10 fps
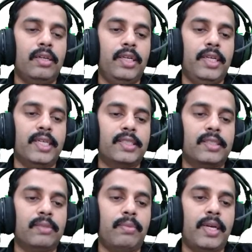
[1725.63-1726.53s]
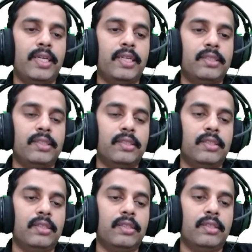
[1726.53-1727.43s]
s minus
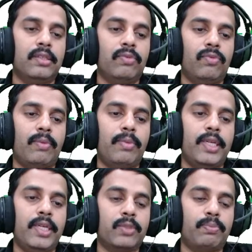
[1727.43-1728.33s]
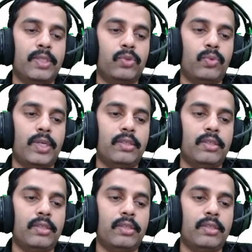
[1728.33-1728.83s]
1 by s plus 1,